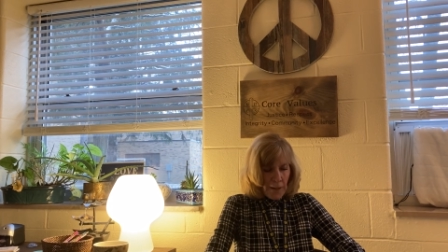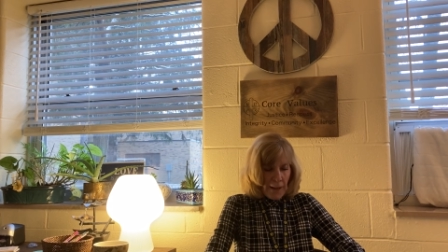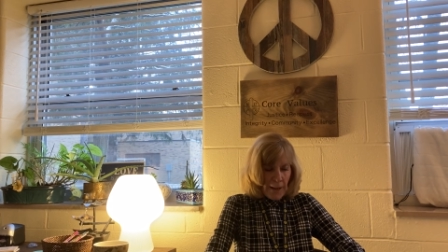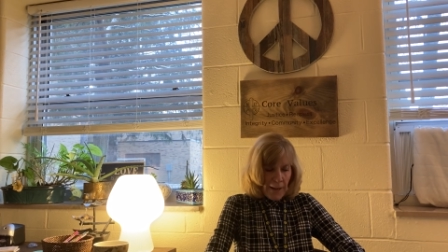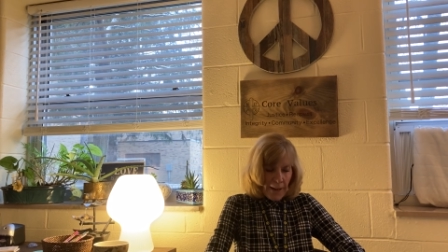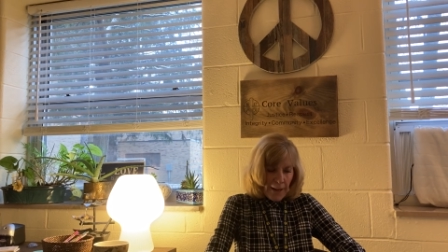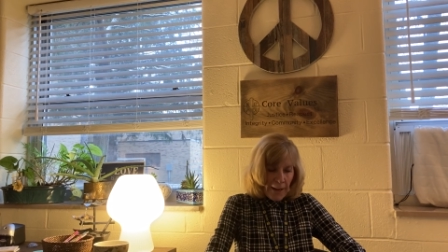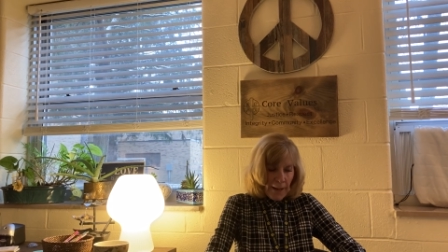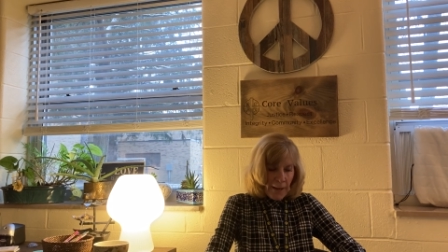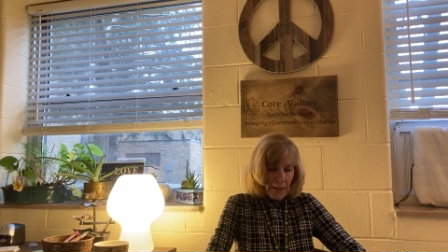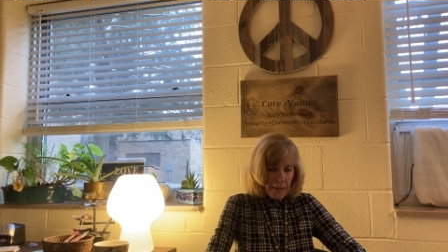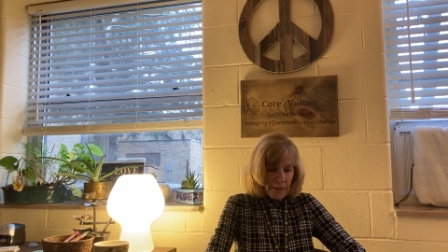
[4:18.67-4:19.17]

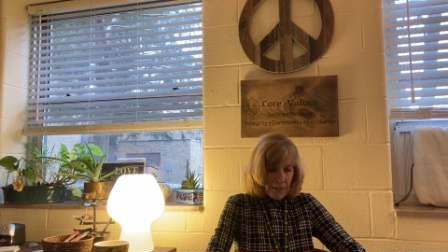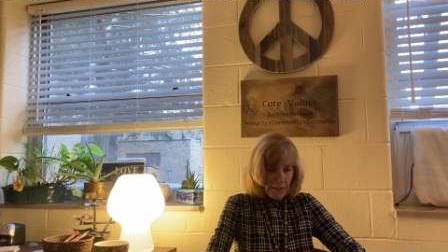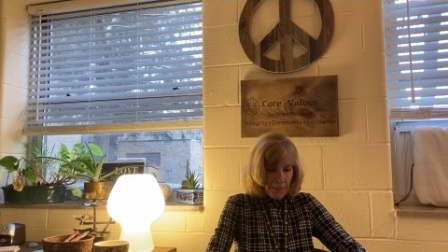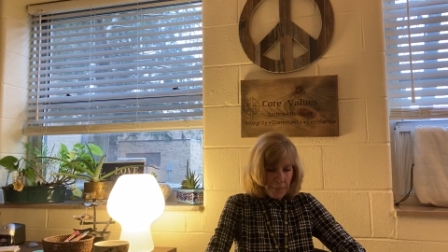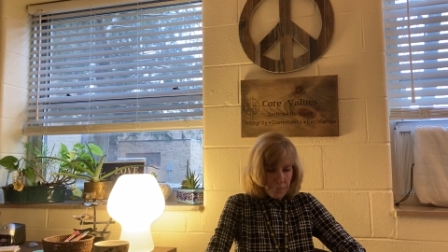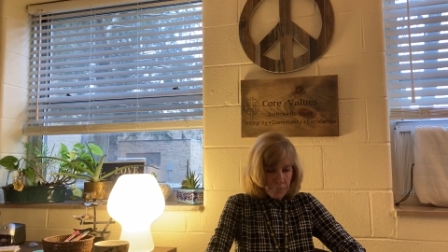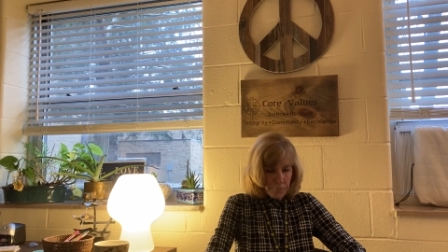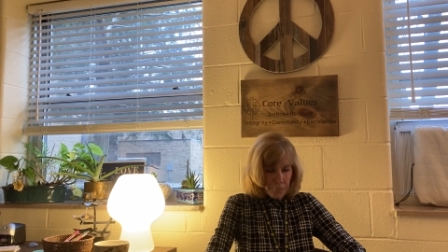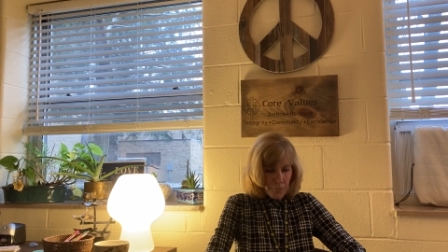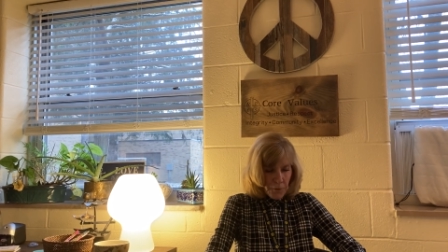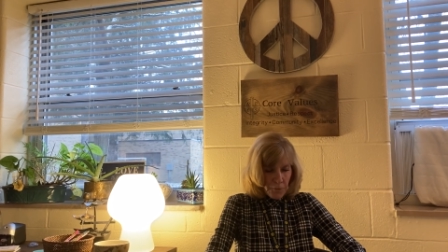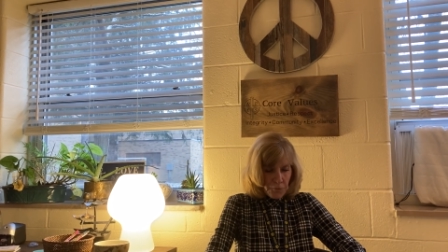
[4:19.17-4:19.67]
Hattie,
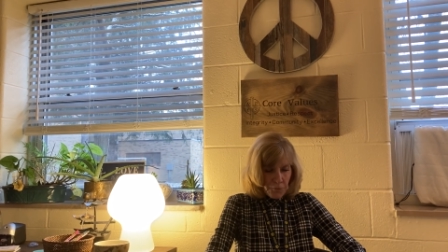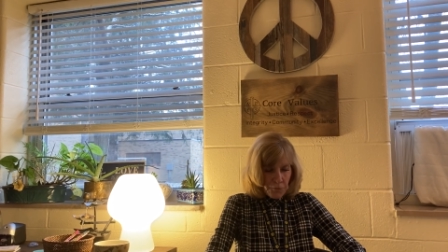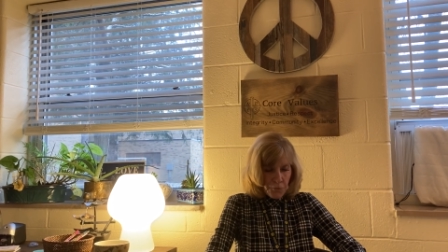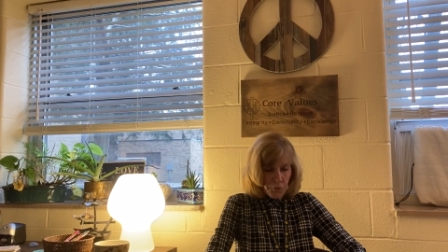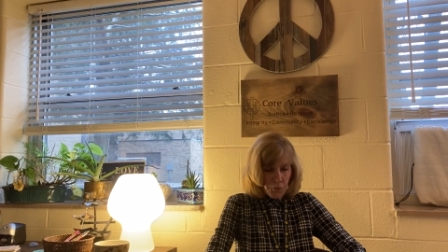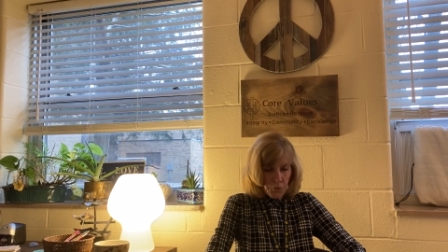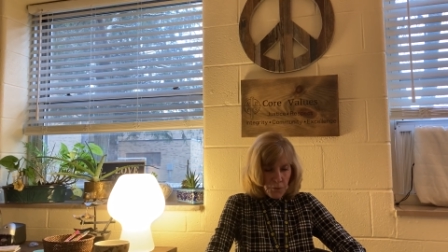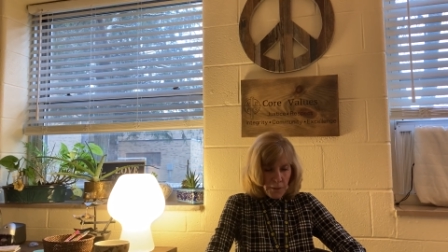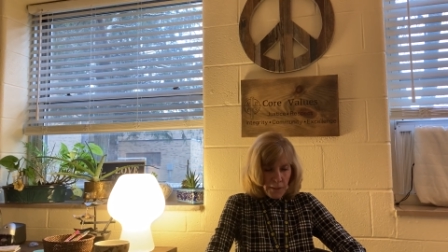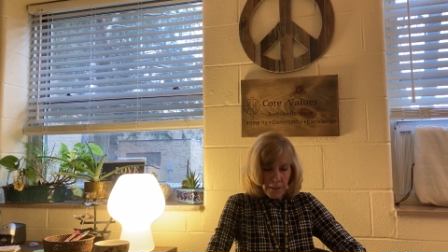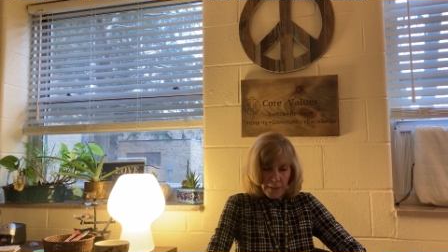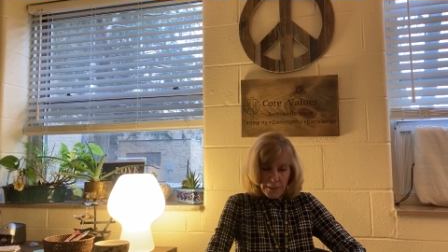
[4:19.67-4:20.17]

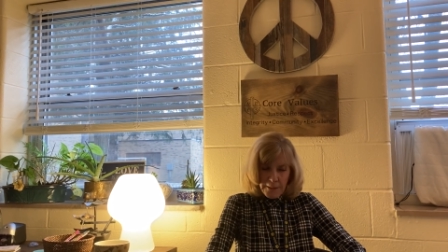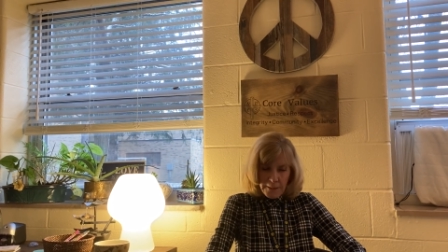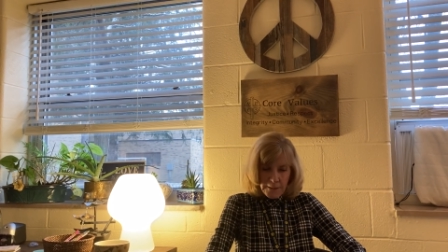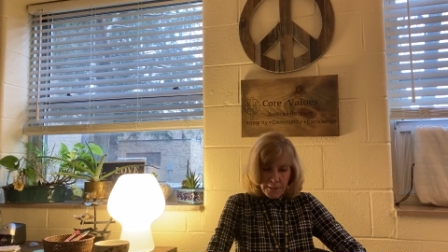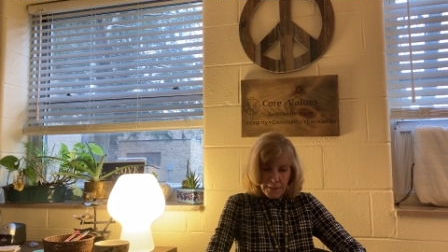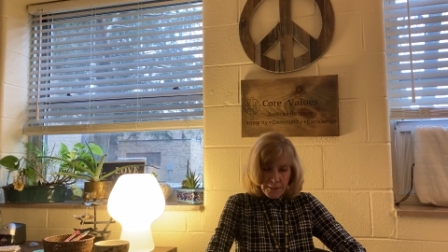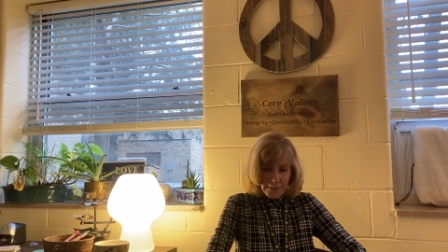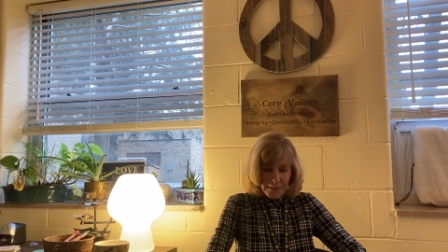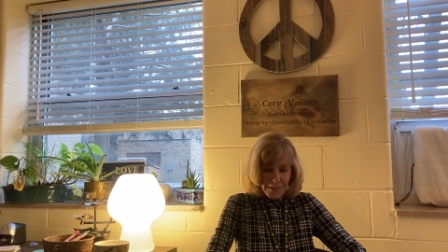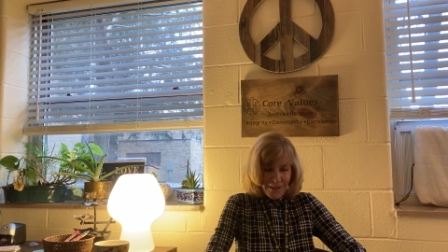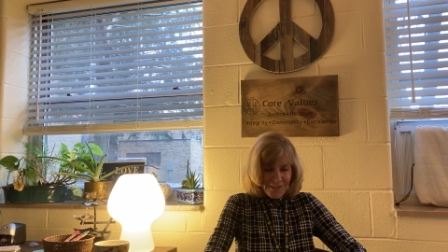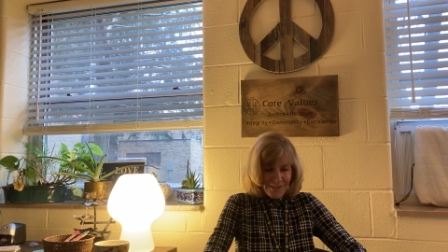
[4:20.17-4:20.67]
Food Lady
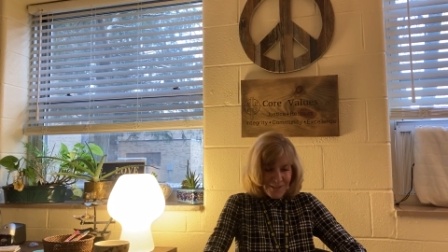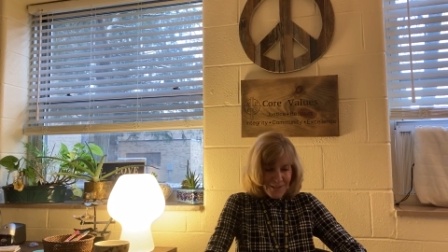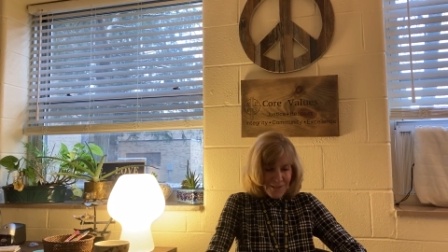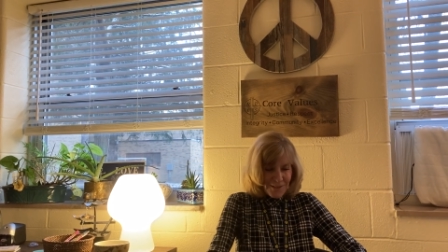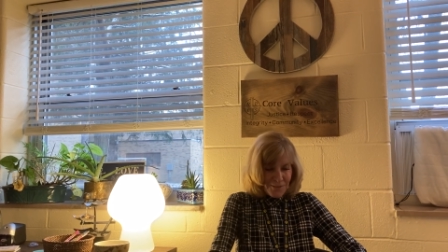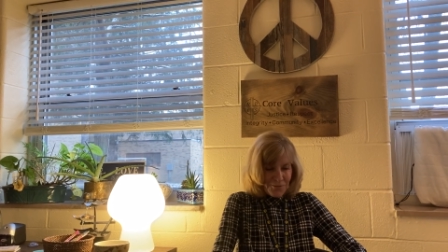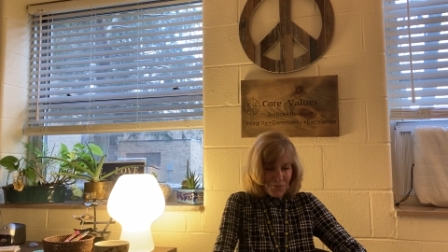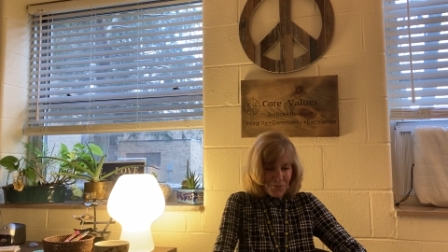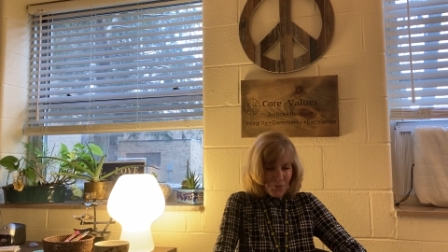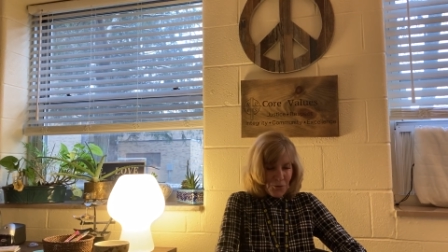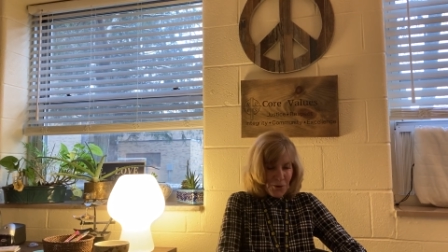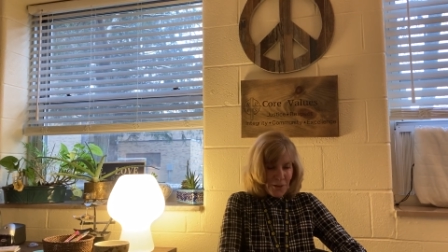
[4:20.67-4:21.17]
says in a
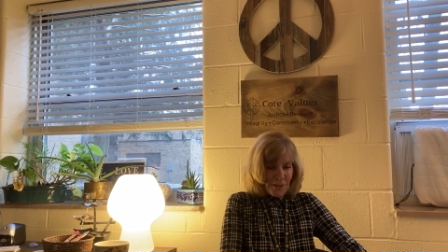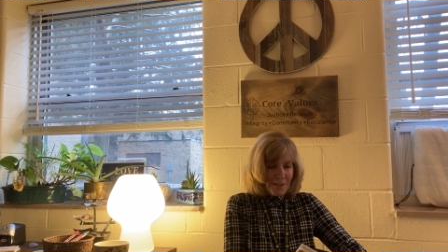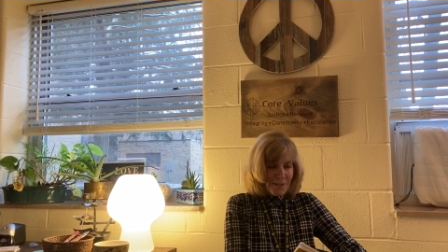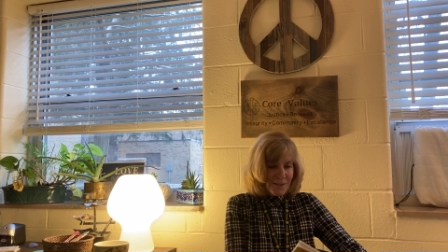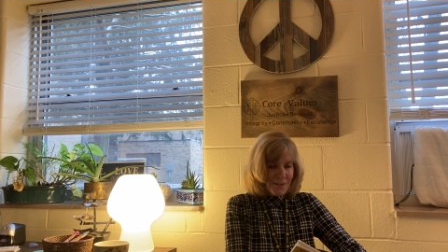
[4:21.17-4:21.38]
voice